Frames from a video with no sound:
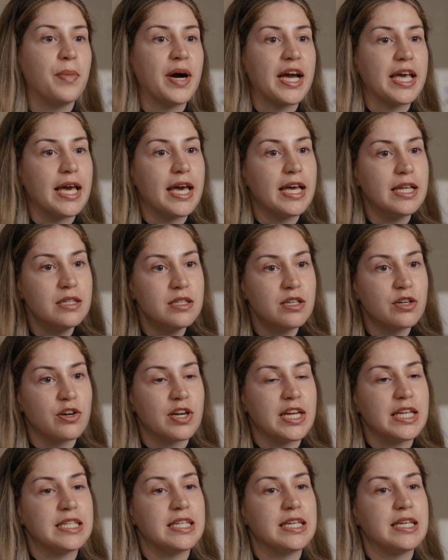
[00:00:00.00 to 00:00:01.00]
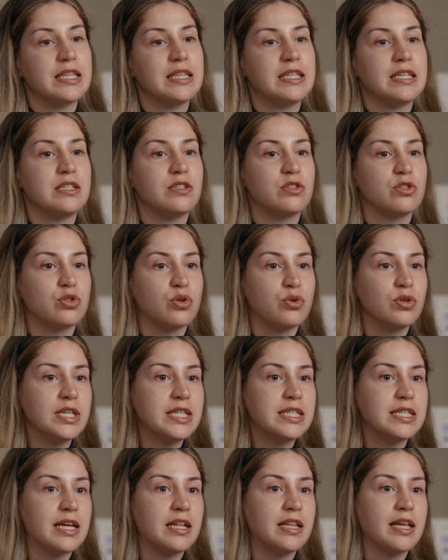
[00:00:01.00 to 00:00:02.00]
By integrating these
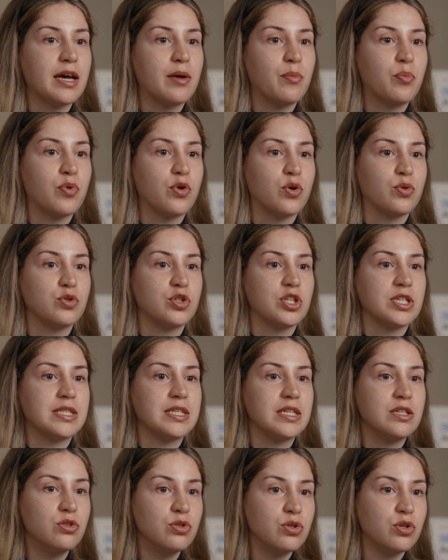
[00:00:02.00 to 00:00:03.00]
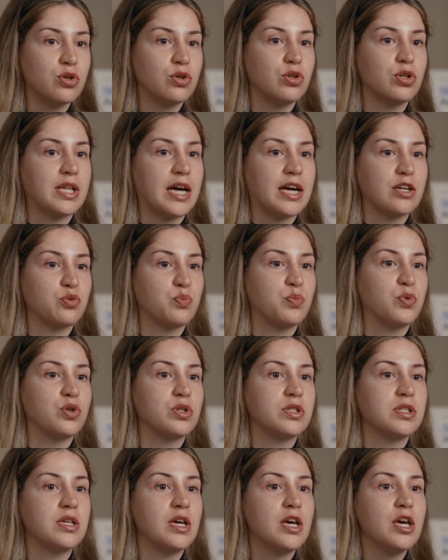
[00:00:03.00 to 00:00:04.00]
storytelling approaches into your dashboards,